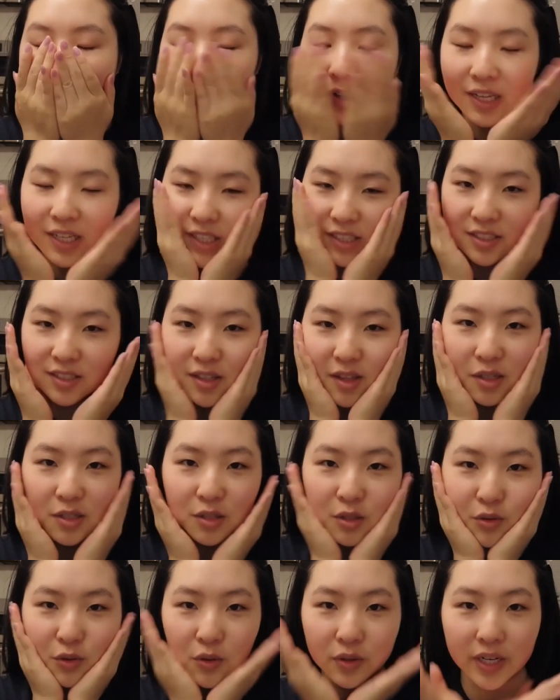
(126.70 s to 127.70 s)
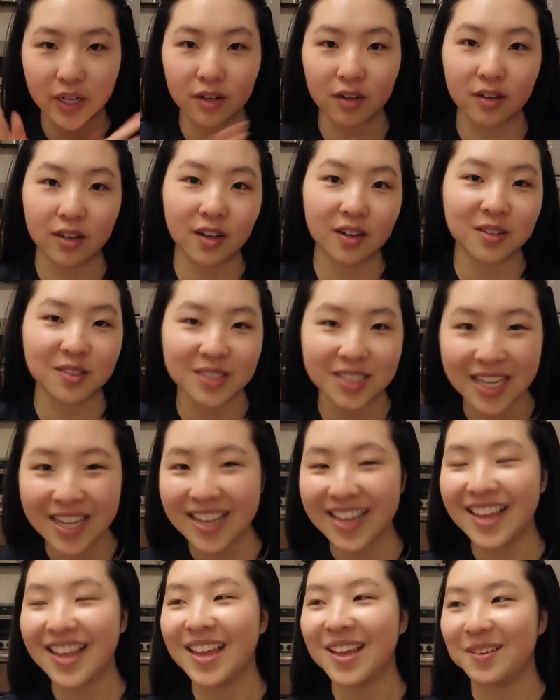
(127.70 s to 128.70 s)
as the school year goes,
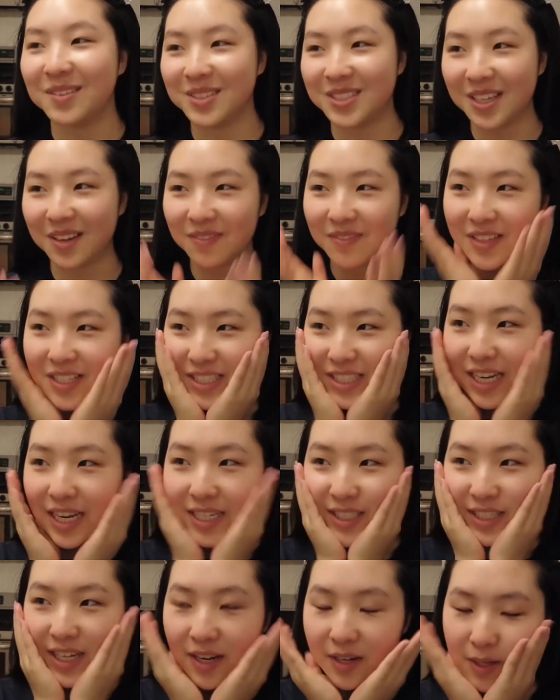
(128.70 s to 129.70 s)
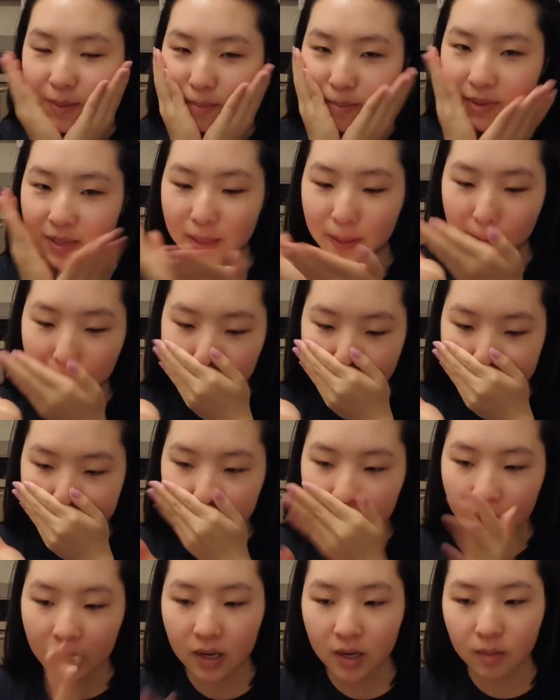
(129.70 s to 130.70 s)
it will definitely die down and be
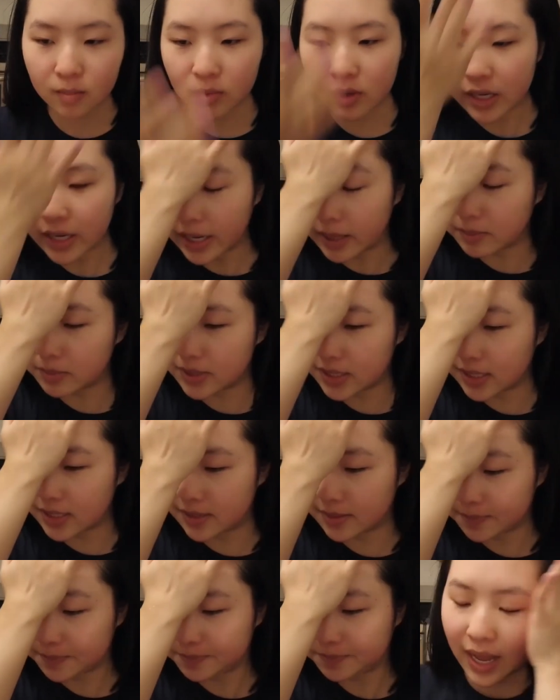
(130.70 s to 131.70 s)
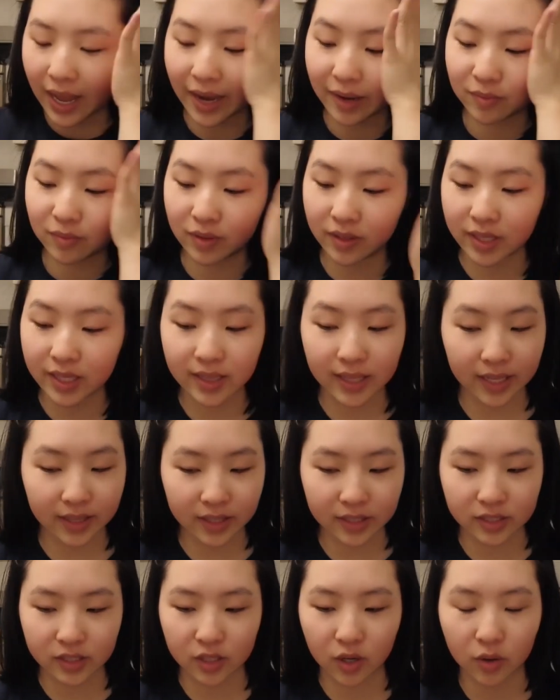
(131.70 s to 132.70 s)
pretty empty. I really like
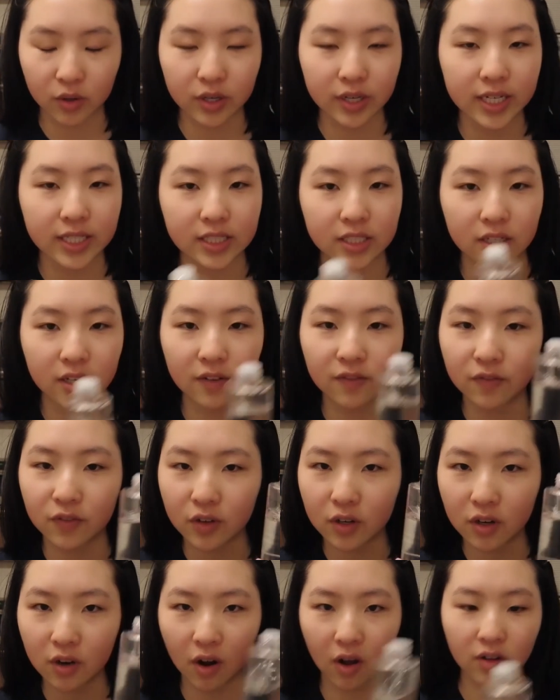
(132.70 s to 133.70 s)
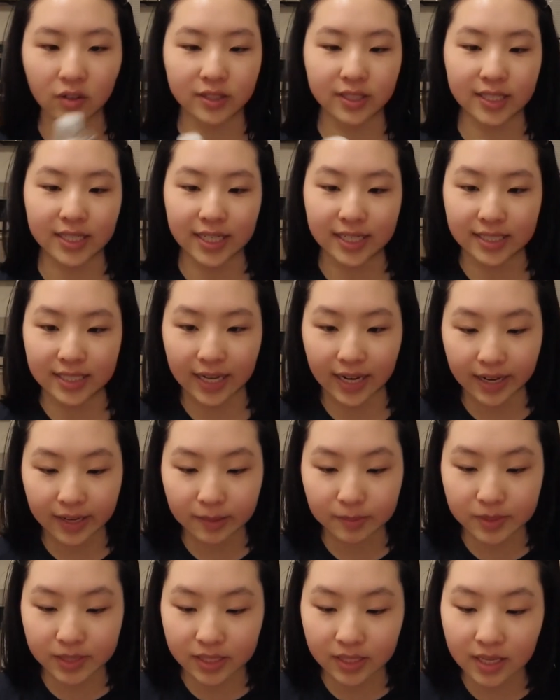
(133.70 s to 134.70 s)
this toner. It's good for all skin
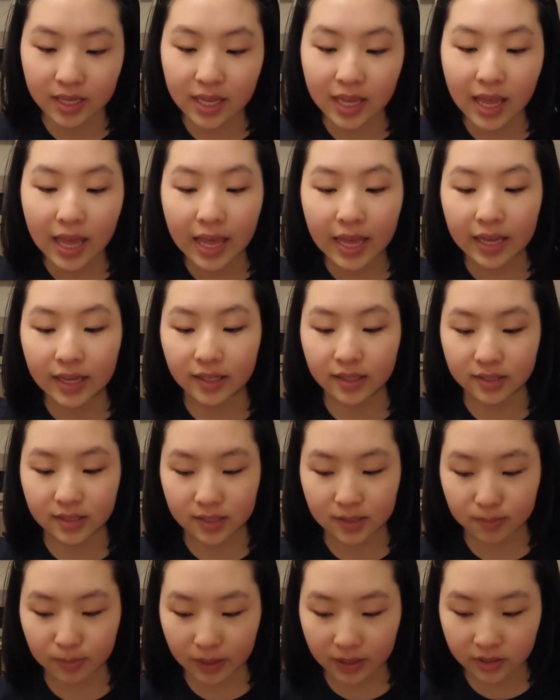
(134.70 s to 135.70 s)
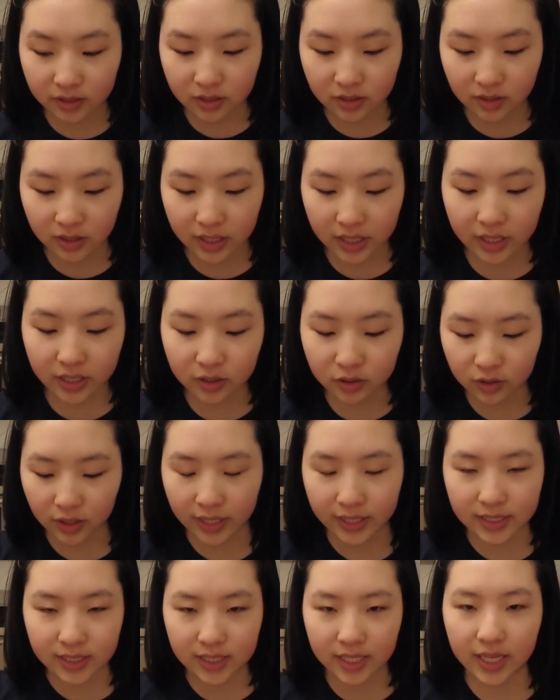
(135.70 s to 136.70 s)
types, especially dry
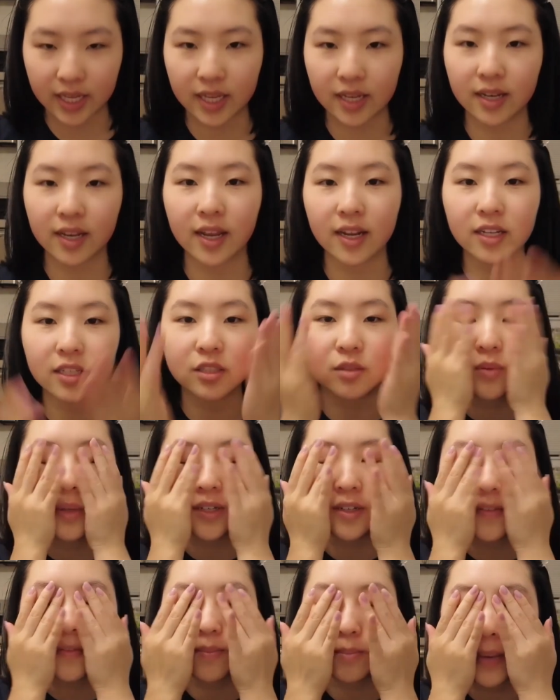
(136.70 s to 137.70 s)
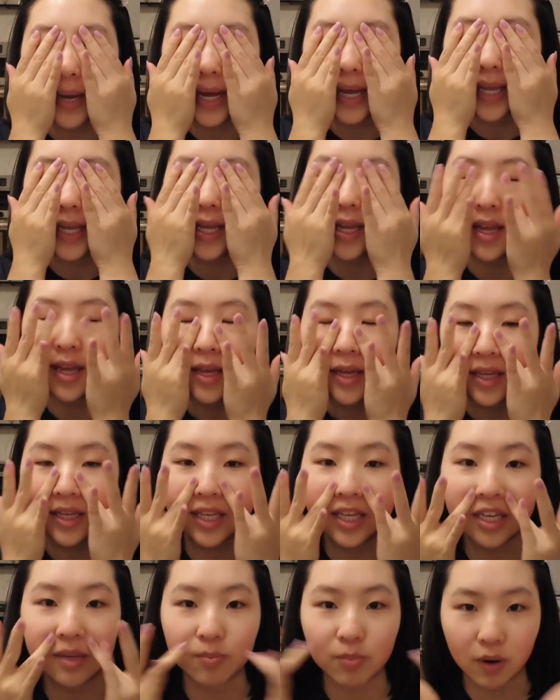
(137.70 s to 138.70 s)
skin, and it's one of my
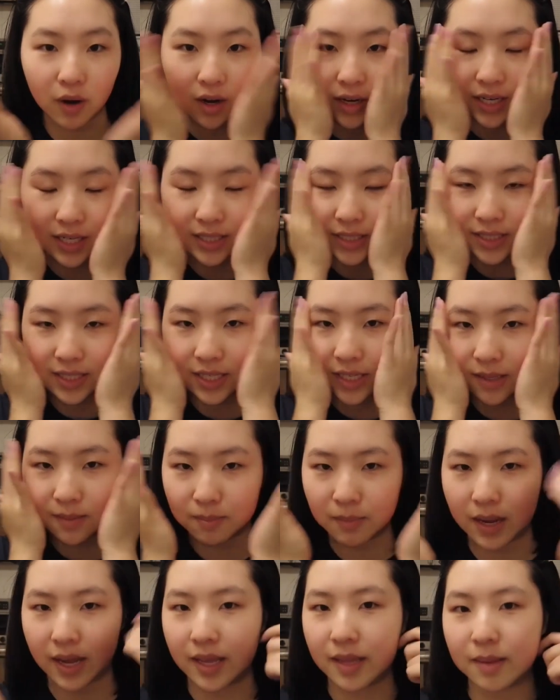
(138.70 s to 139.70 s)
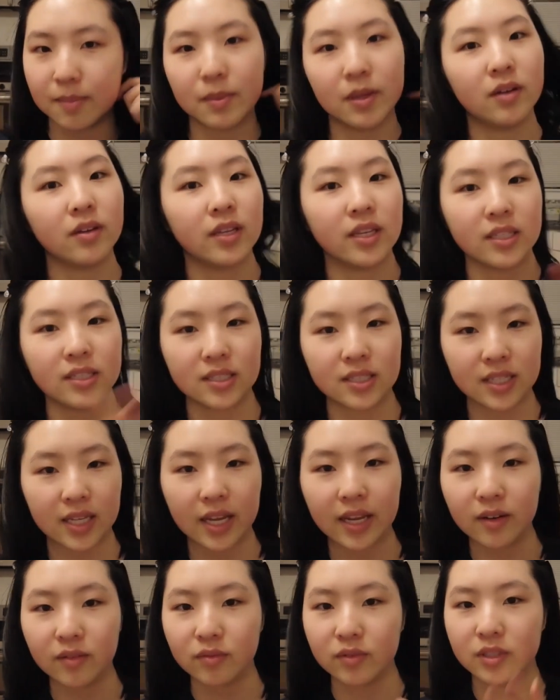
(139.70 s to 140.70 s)
key products in my milky
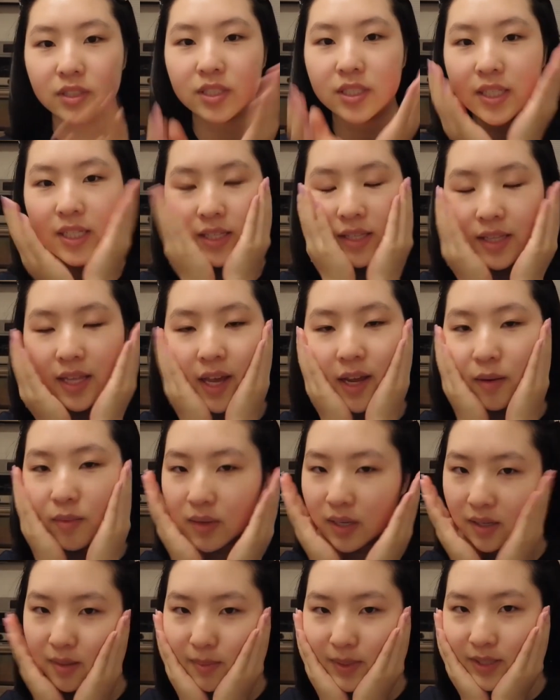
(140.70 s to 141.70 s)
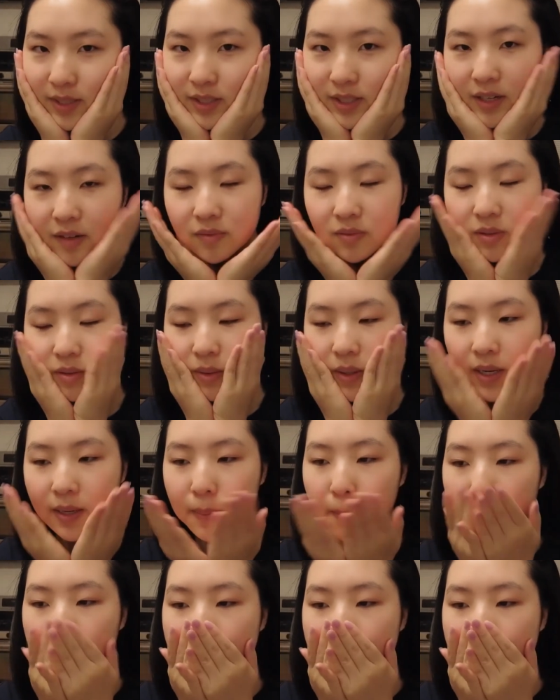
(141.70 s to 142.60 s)
skin routine that I recommend to everyone.